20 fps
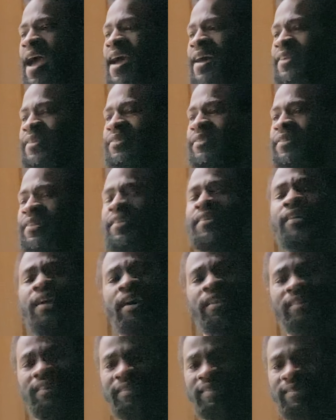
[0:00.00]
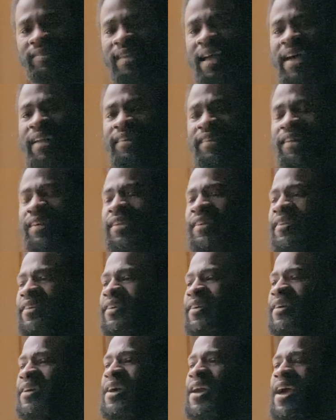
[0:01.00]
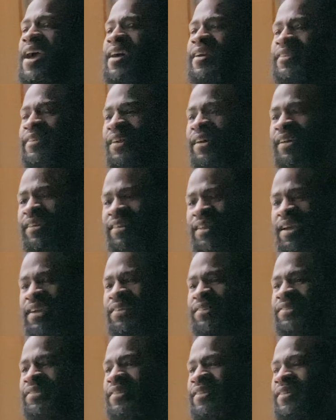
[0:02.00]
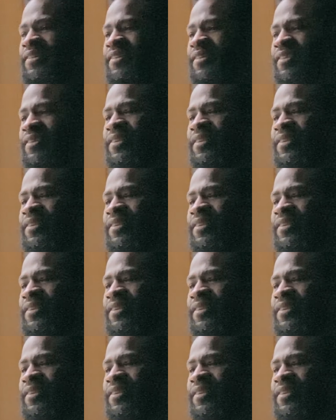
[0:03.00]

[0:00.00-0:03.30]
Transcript: and understanding and connection